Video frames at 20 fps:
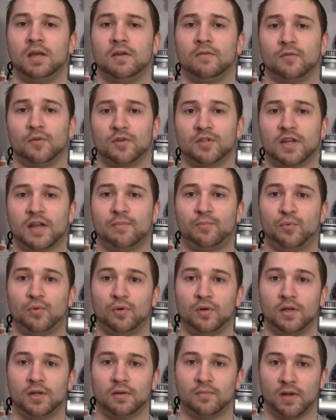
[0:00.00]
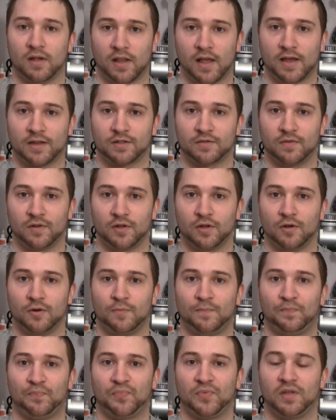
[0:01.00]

For example, in my last video,